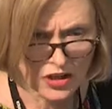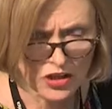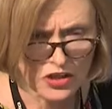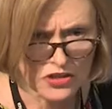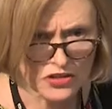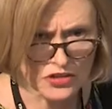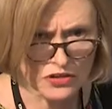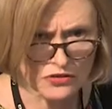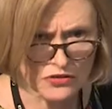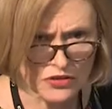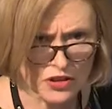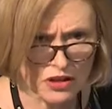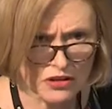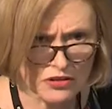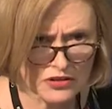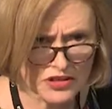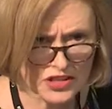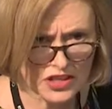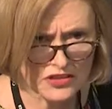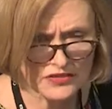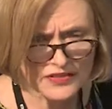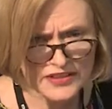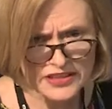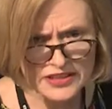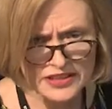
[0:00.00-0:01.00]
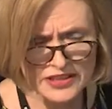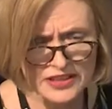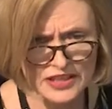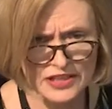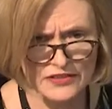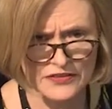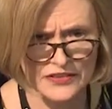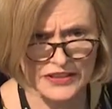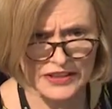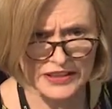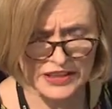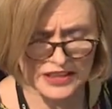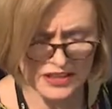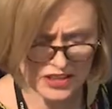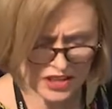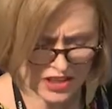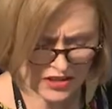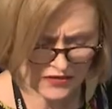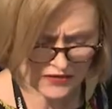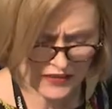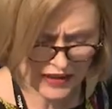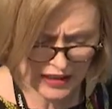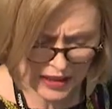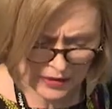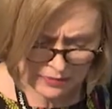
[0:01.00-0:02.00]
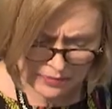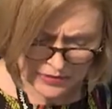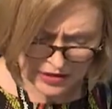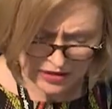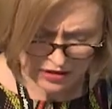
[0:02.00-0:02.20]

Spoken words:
So those of us living in developed